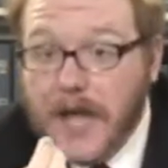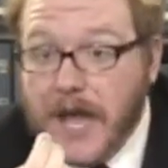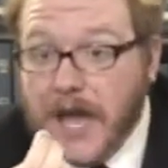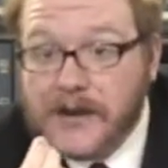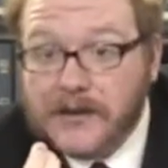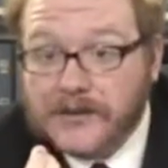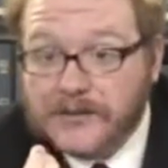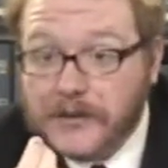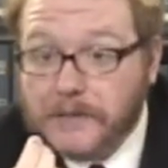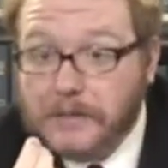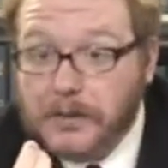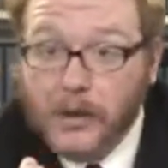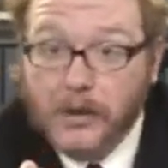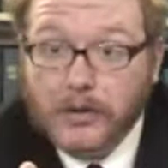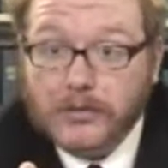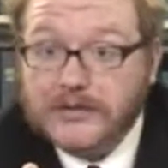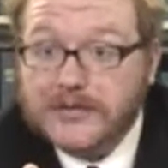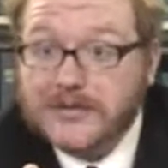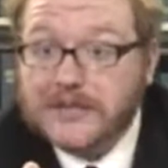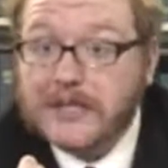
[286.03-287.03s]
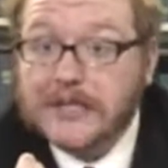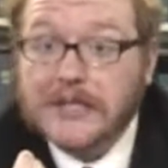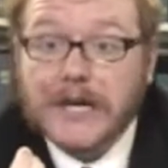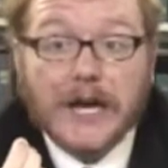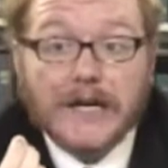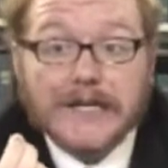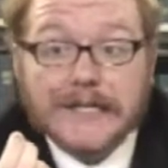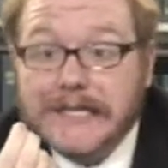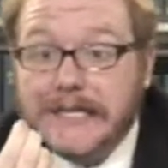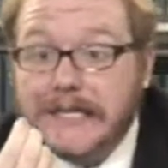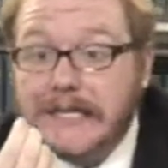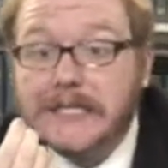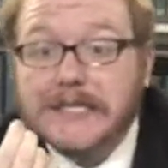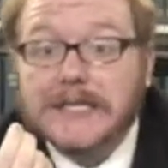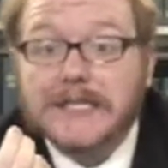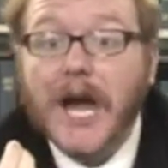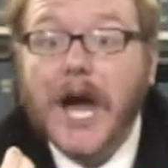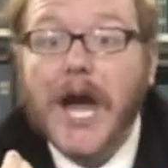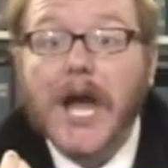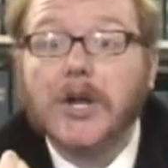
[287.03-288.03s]
and as opposed to cutting it
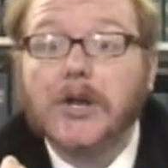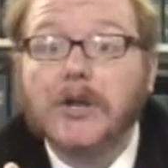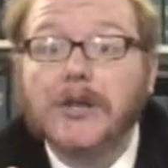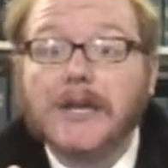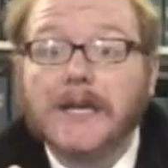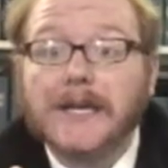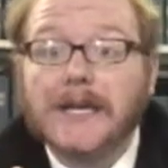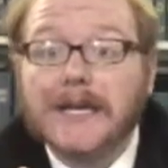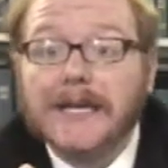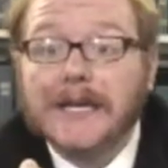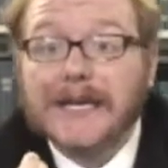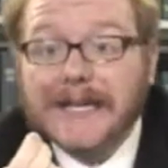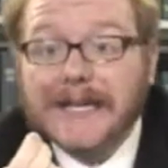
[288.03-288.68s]
entirely,